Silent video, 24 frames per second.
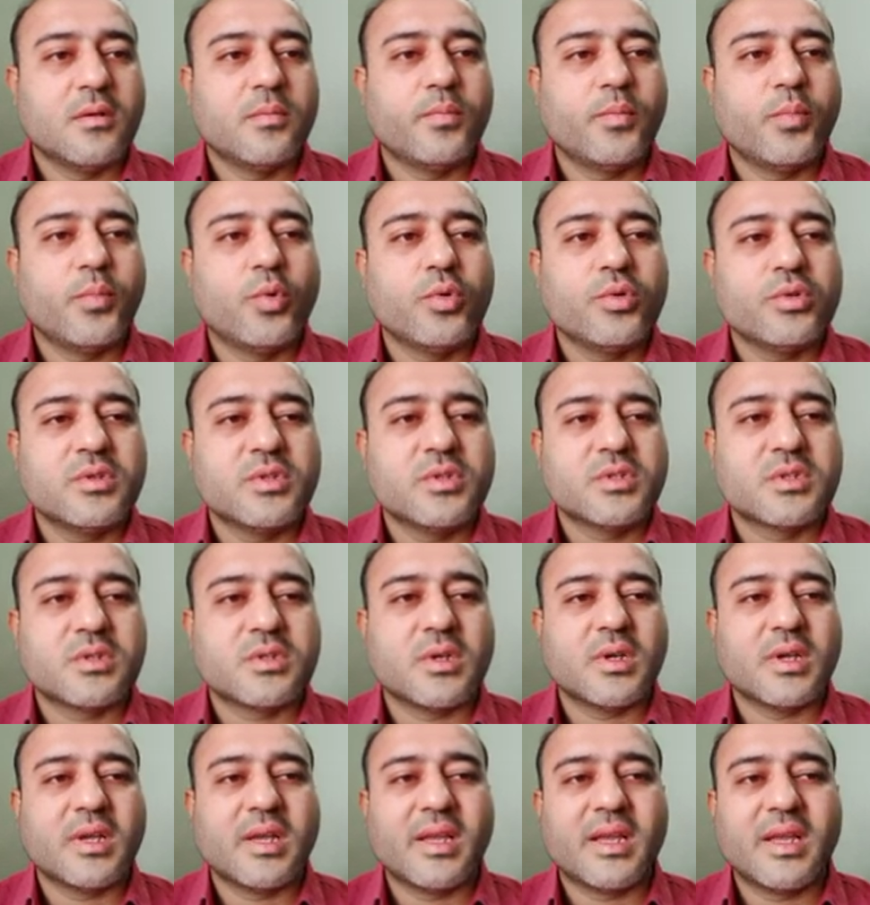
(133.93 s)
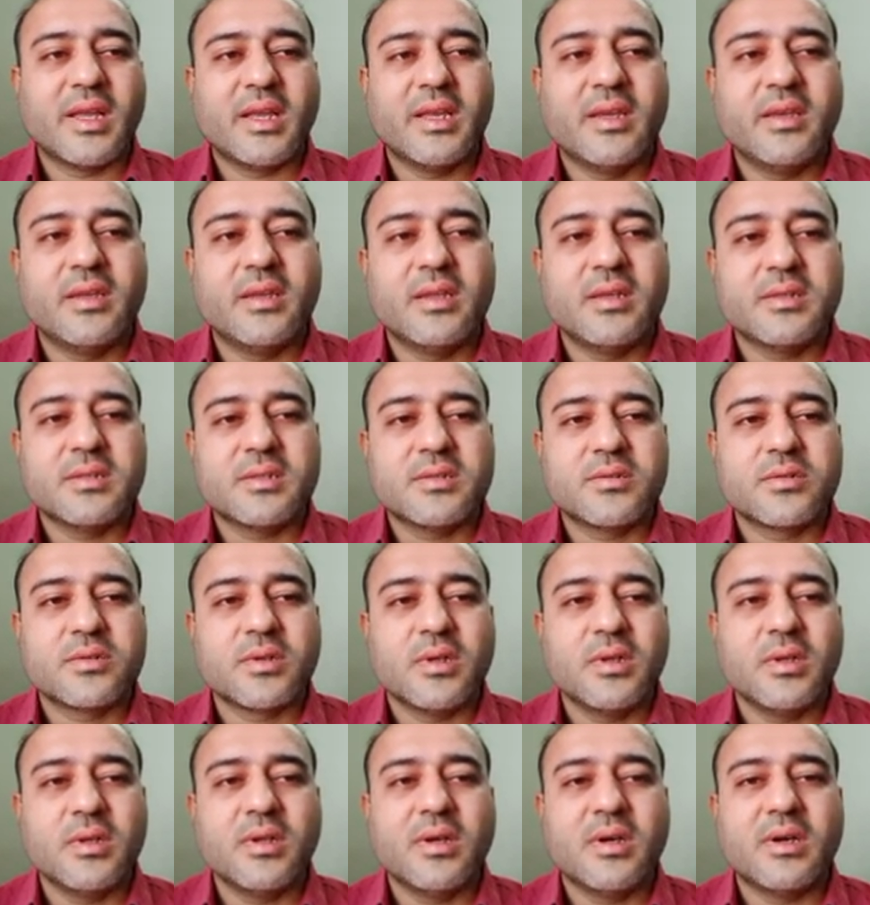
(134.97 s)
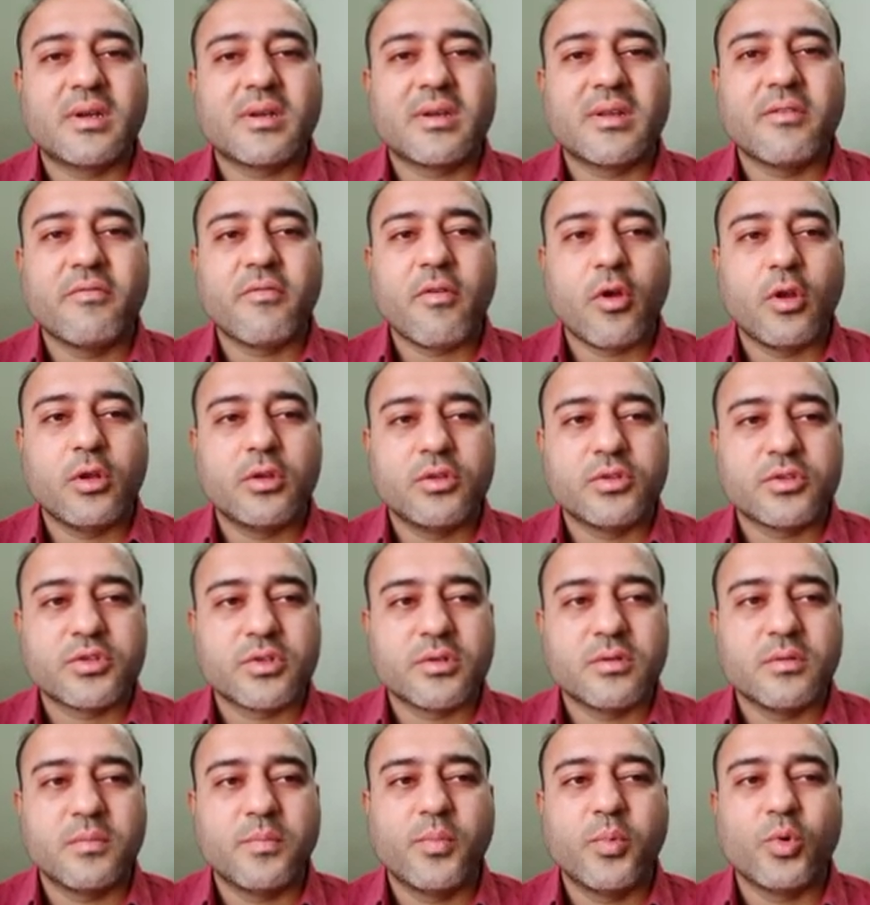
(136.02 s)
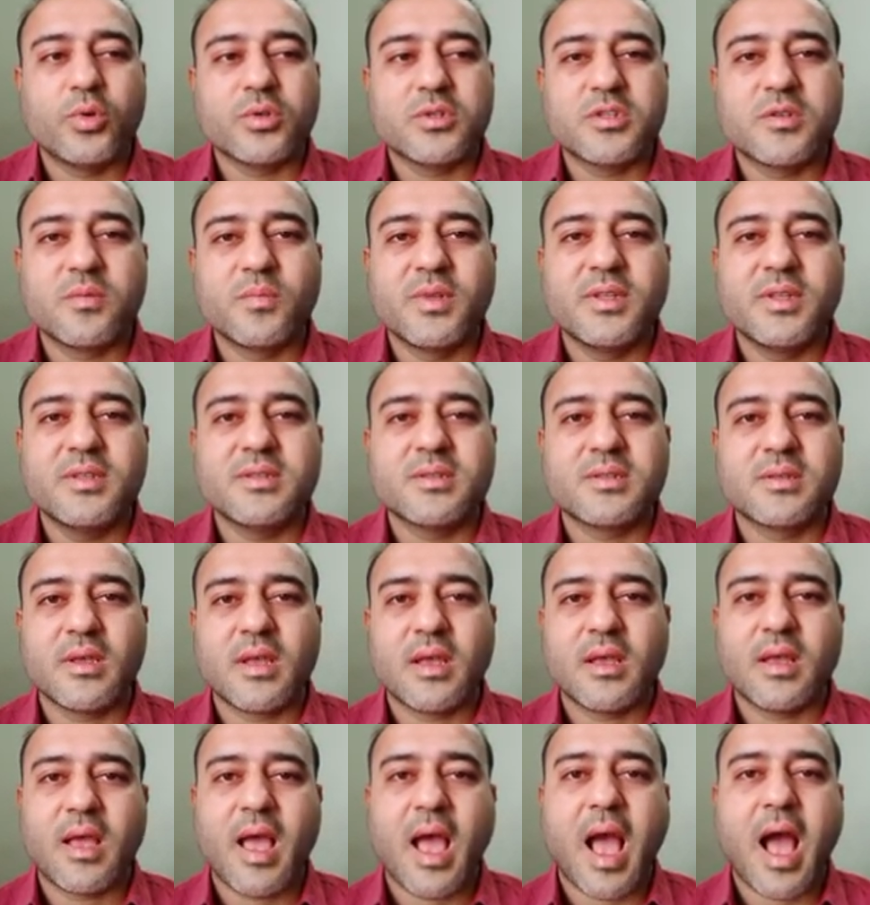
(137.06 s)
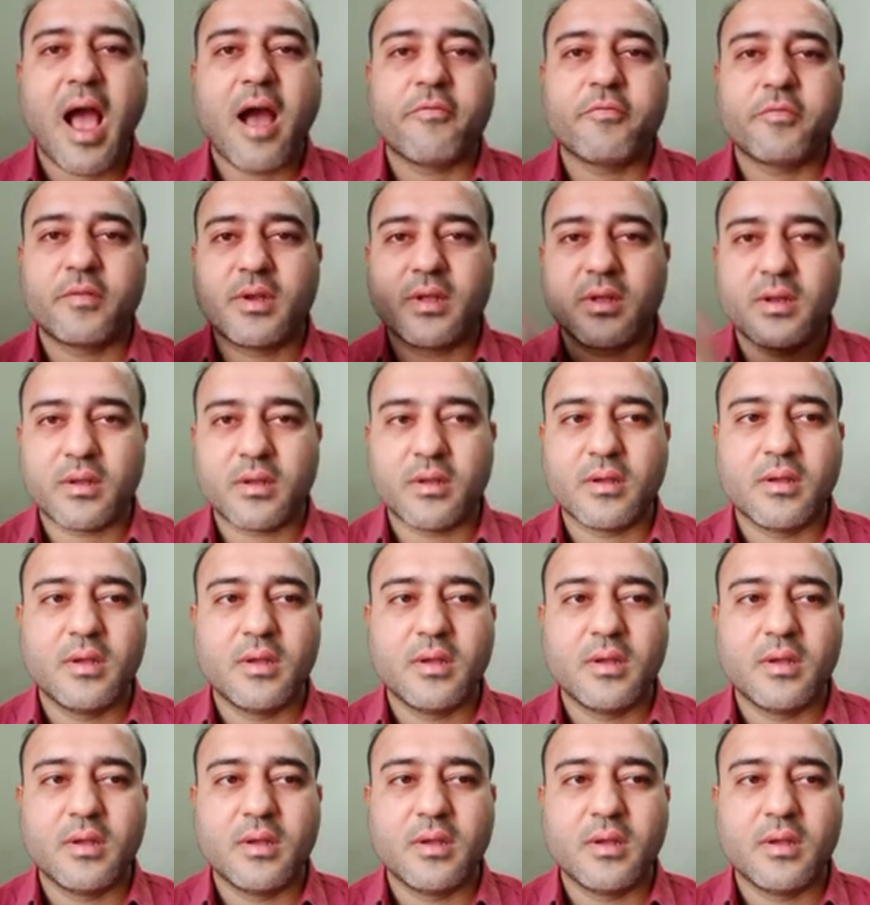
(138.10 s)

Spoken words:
post industrial revolution. Post means after.